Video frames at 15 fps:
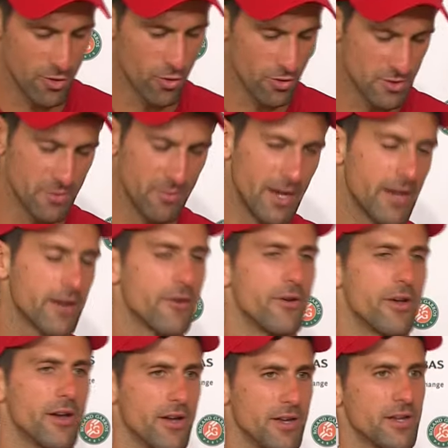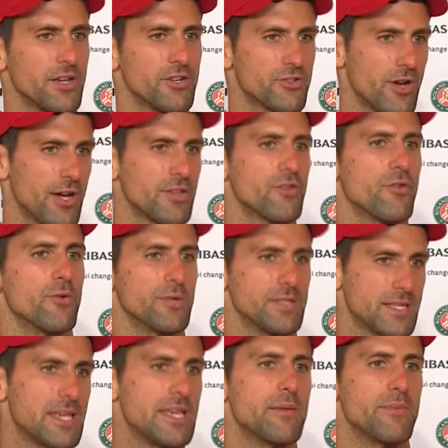course of my career, I try to
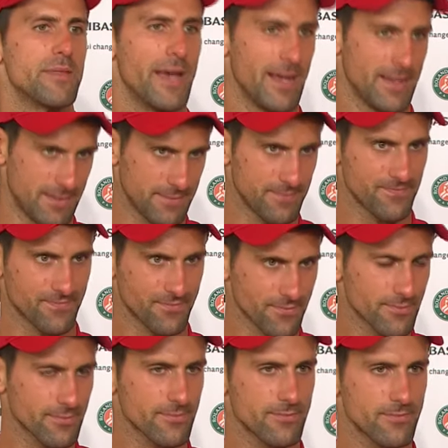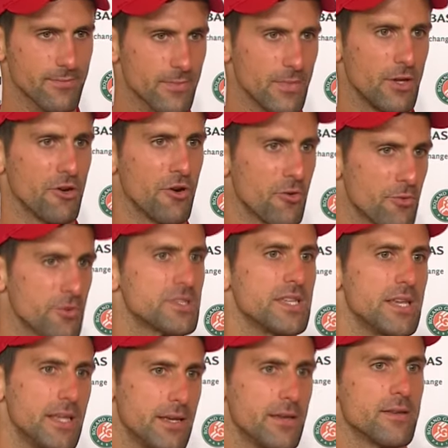always keep that you know,
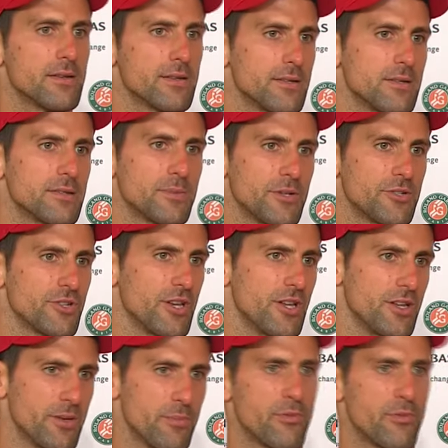routine, especially in the